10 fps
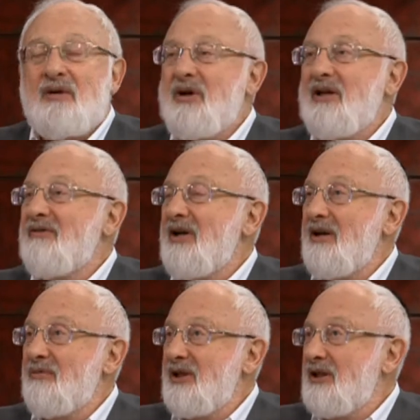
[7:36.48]
For
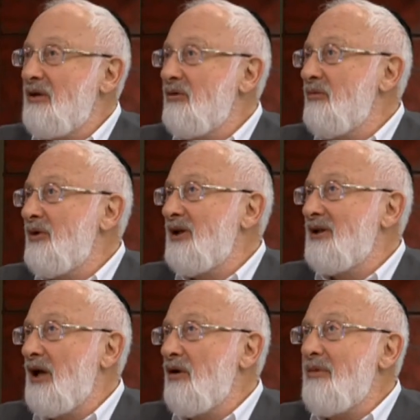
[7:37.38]
the peace at
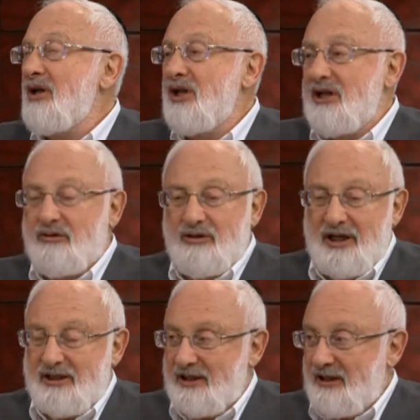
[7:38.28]
home
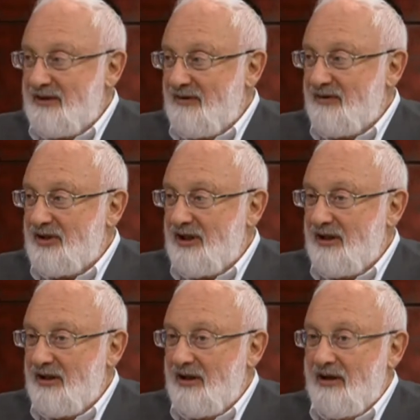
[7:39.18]
gives you
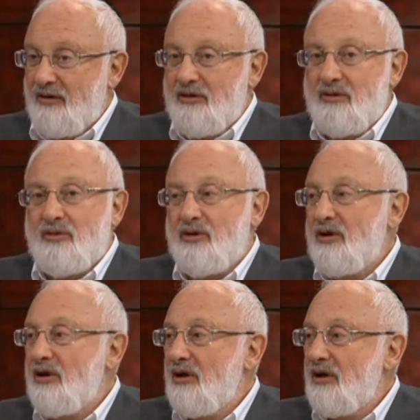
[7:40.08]
many things. It
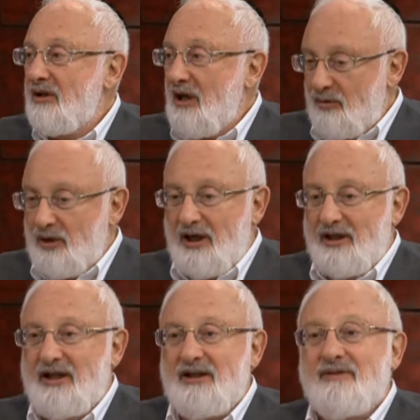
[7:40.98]
depends what we do around
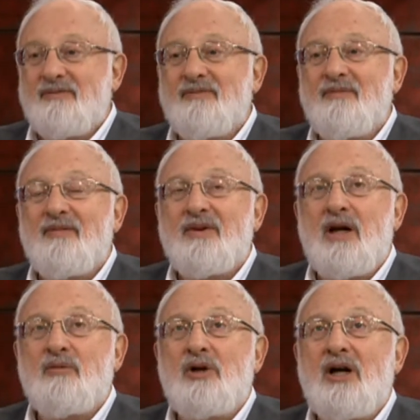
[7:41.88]
it.
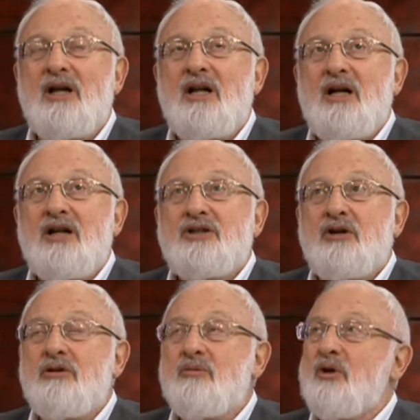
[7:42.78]
It depends on the
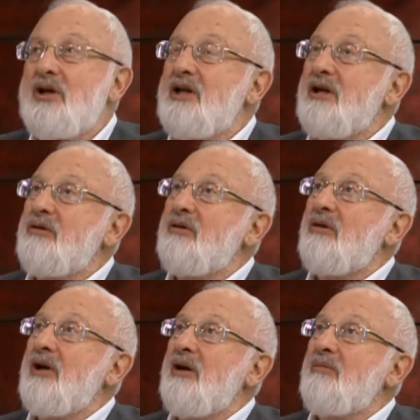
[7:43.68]
campaign we do
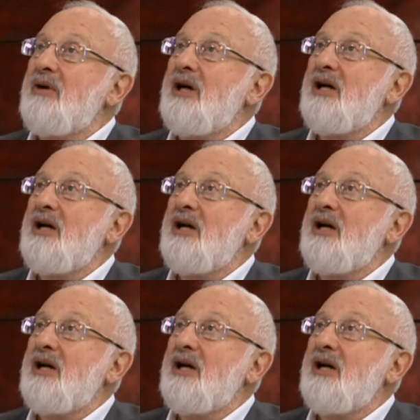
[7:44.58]
around this.